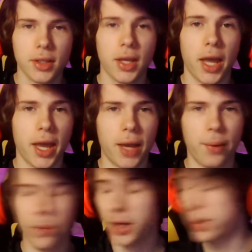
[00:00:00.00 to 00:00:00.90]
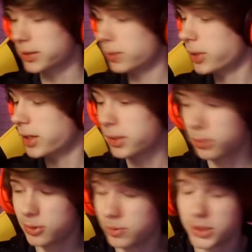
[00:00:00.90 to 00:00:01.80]
And we had we had
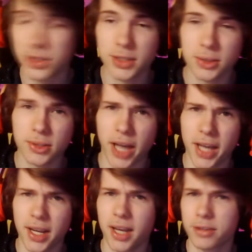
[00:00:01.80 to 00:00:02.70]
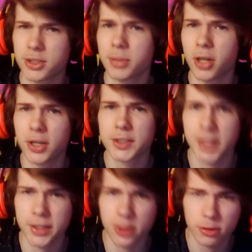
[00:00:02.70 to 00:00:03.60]
we still had have some
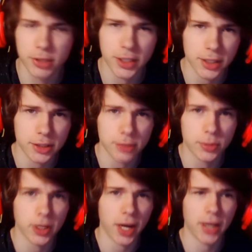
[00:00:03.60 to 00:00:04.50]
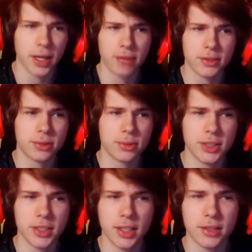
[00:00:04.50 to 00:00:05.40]
contact over the years, but I haven't
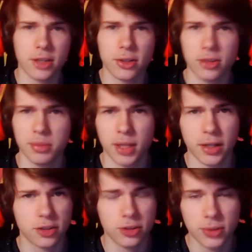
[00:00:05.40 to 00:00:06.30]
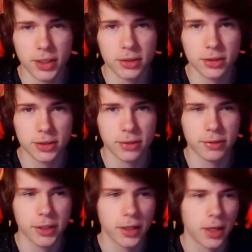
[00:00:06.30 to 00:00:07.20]
recently talked to him in like two years or
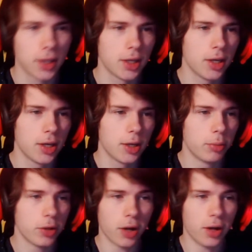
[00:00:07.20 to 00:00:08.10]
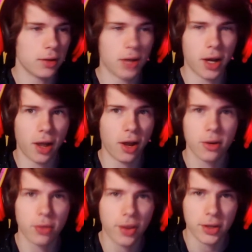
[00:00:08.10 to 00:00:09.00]
something. But I, I
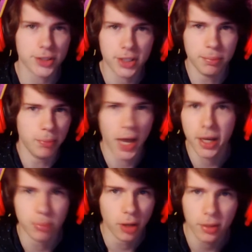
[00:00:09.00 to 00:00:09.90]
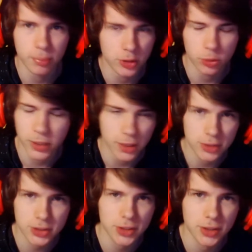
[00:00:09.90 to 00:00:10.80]
don't think there's any bad blood between
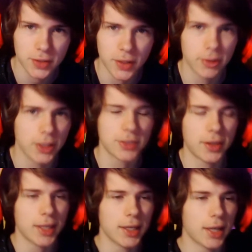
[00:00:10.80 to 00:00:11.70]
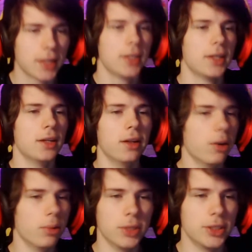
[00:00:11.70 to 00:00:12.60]
us. If you guys think that,
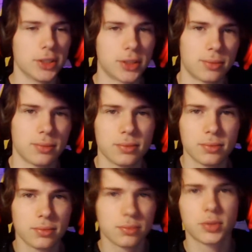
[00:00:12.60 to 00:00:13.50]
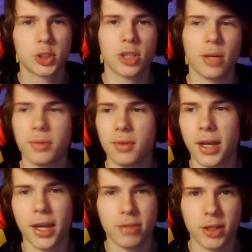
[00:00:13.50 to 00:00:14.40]
no, we just stop
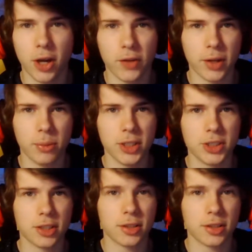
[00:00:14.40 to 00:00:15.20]
like having contact with each other.